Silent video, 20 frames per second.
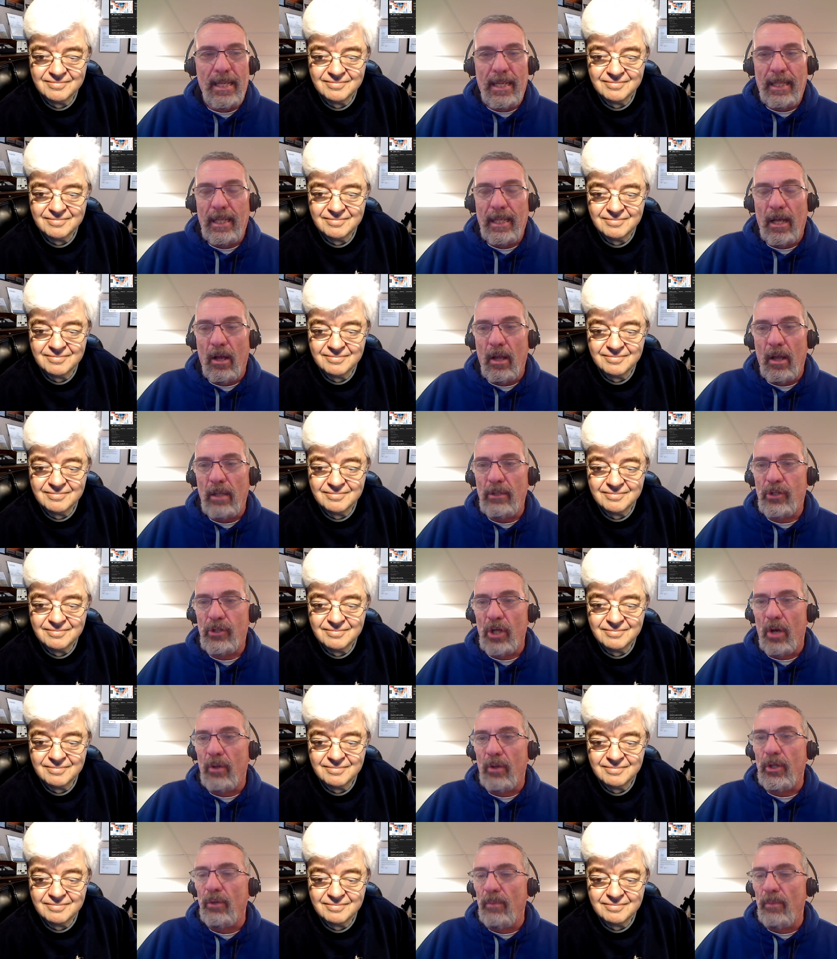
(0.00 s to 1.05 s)
Speaker 1: you know,
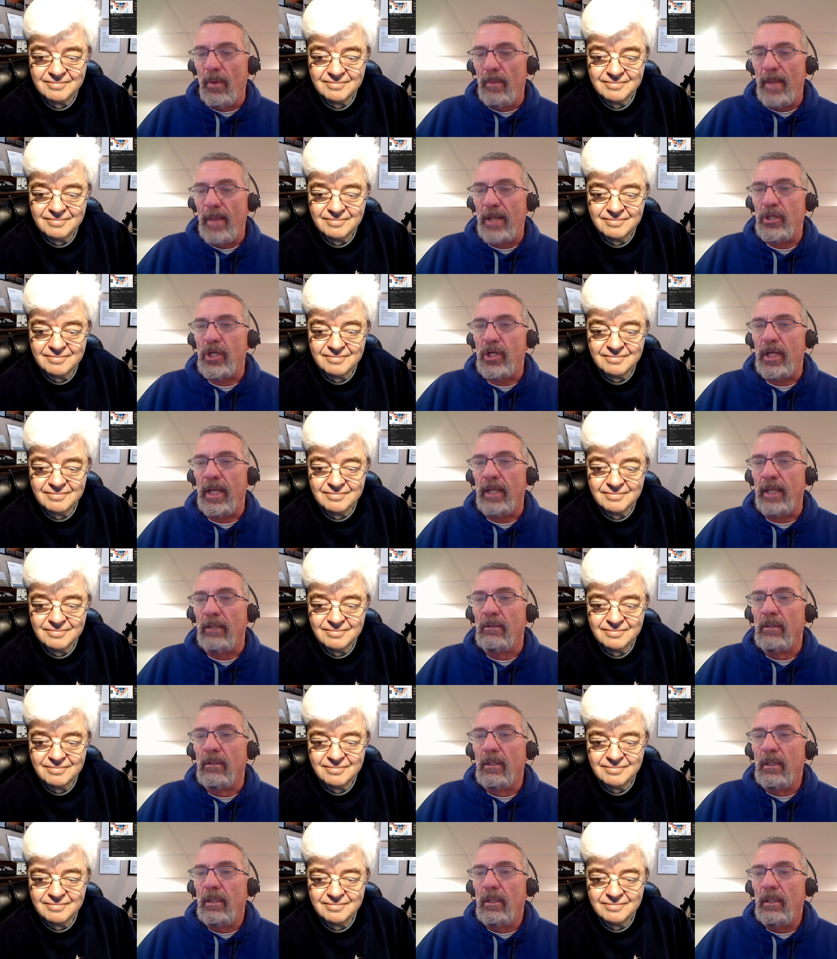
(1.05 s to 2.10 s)
Joe, you were mentioning
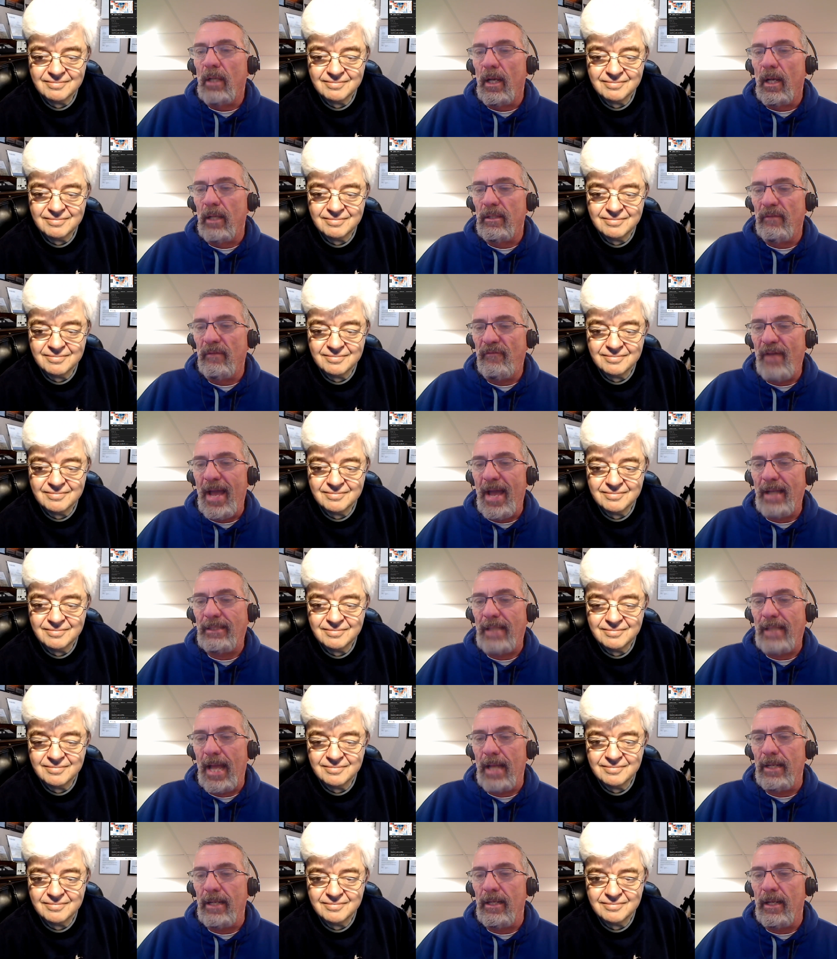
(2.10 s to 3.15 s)
uh, the fact
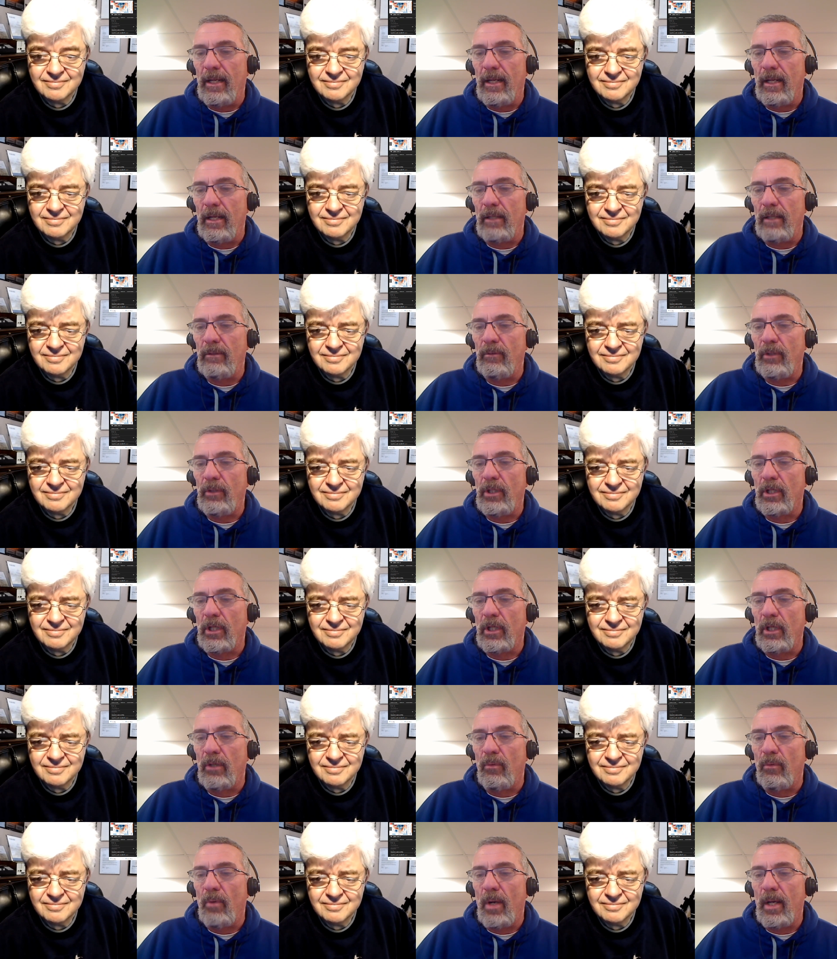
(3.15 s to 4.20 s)
that uh, you're going
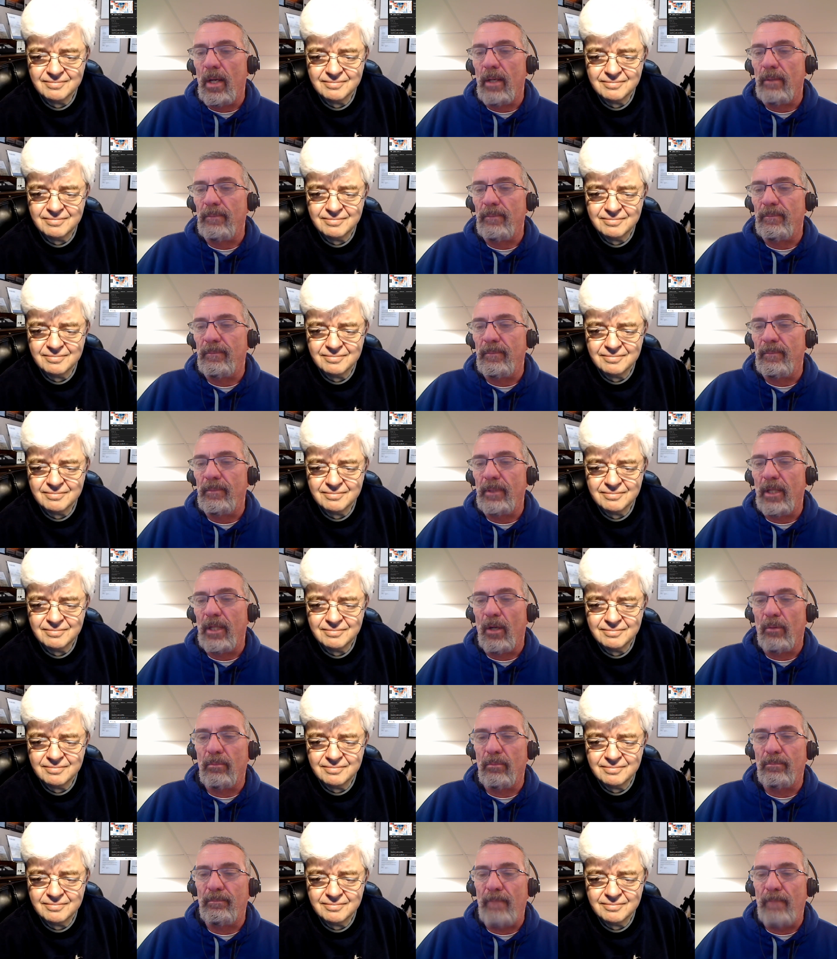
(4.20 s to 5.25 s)
to, you
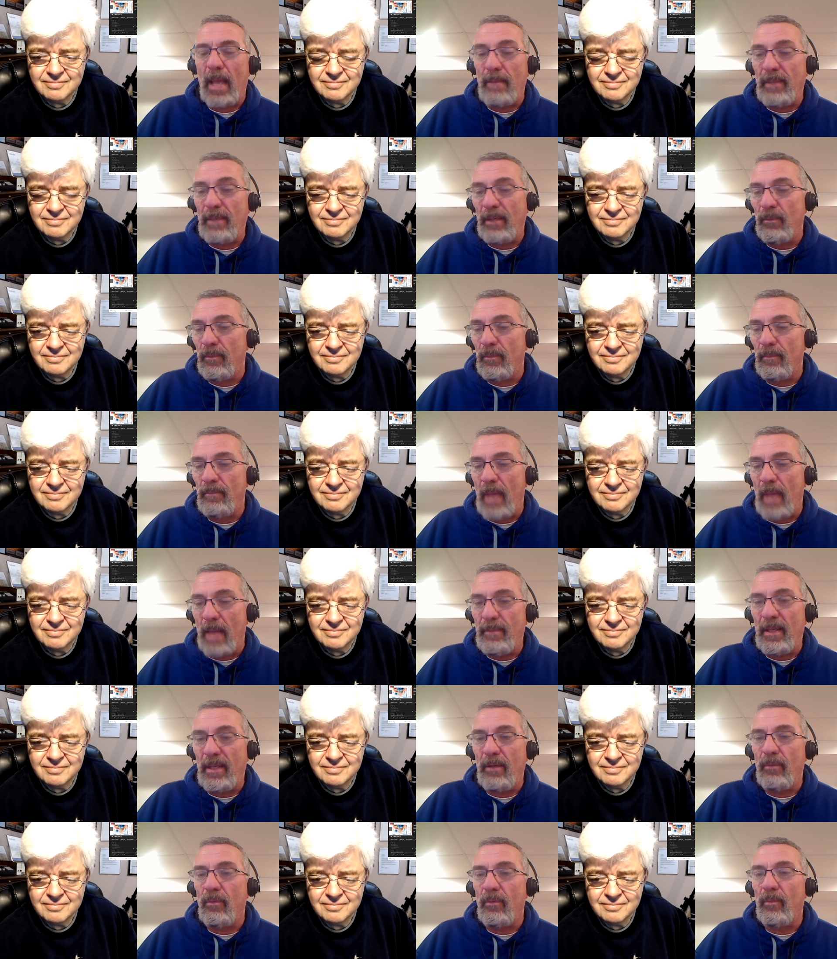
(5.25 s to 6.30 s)
know, maybe
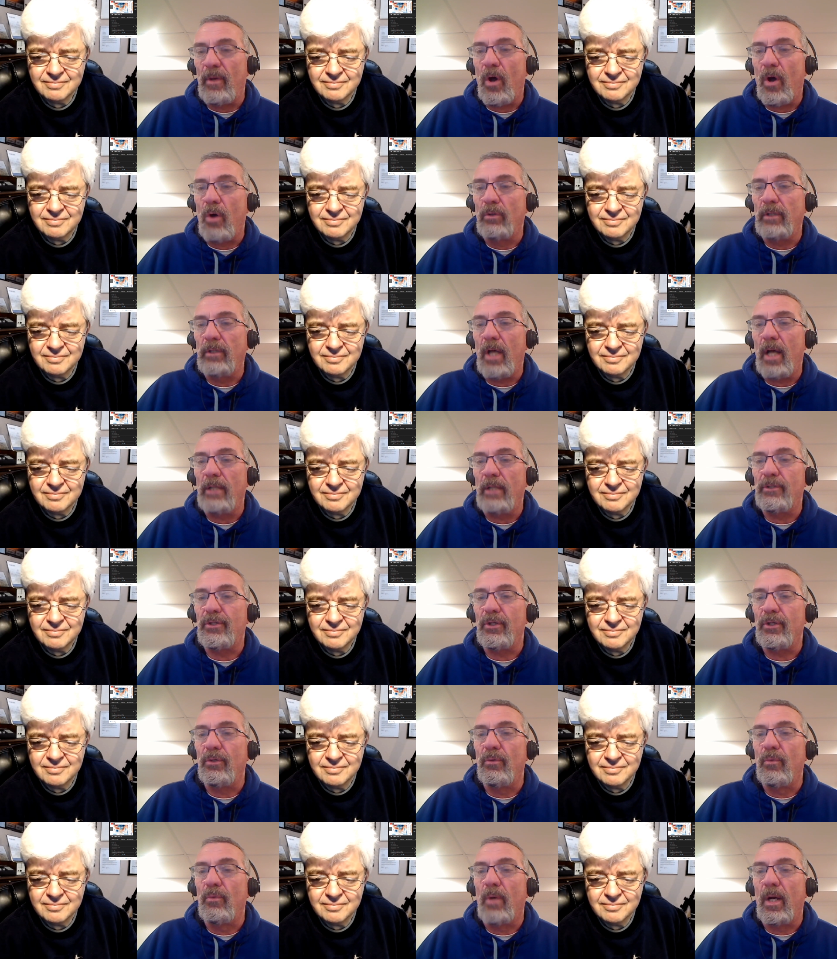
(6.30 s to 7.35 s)
maybe we'll hold on
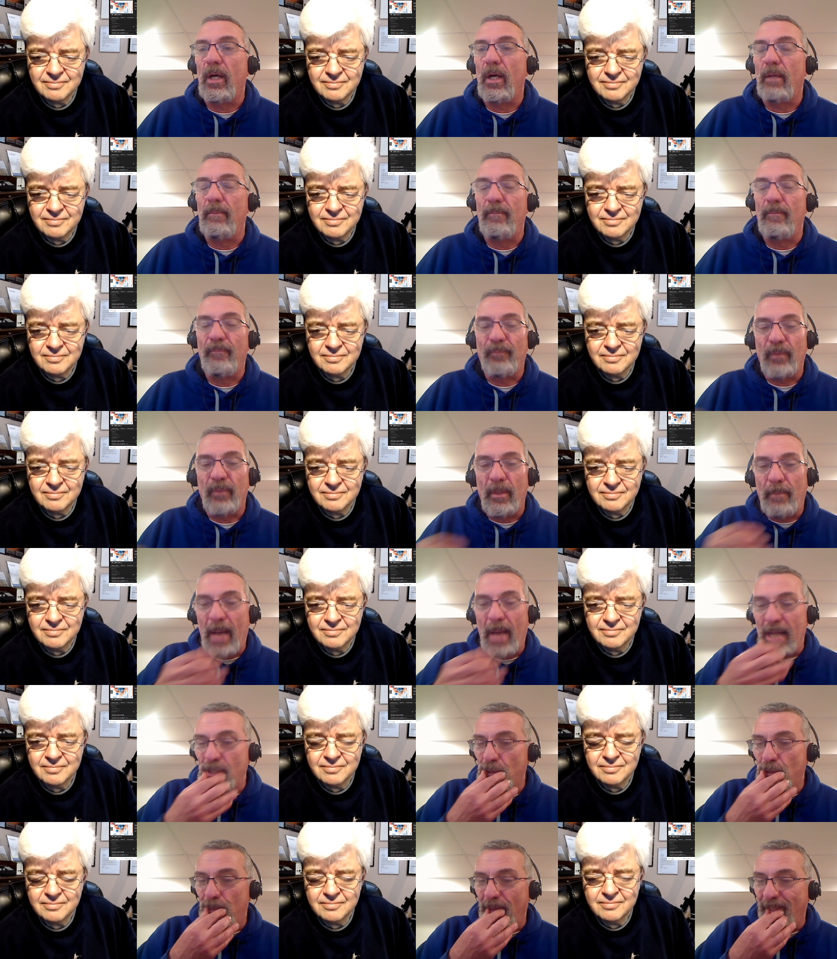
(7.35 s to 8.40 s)
to um, the
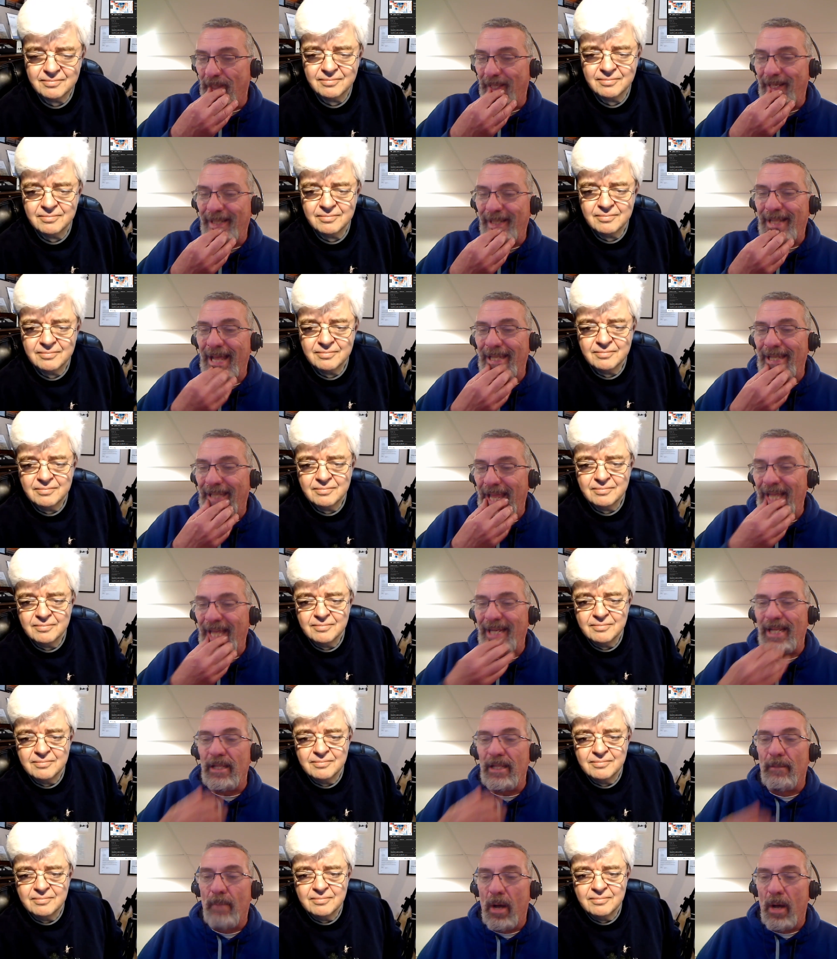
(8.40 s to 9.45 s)
possibility that late
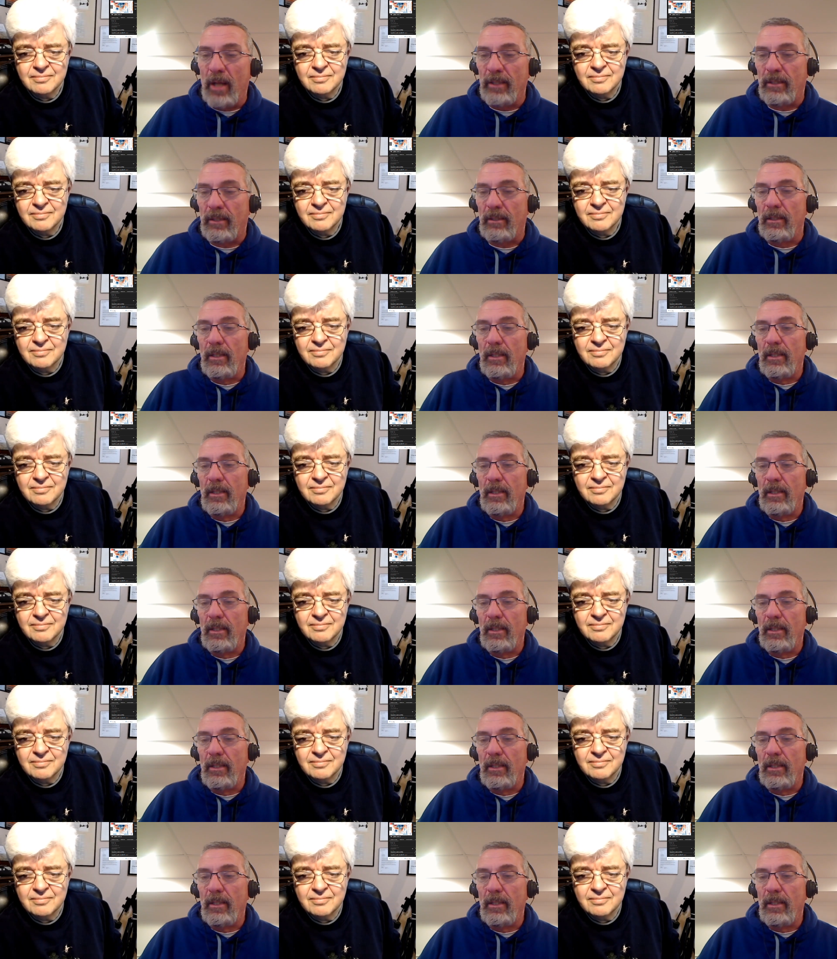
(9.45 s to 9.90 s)
in the month,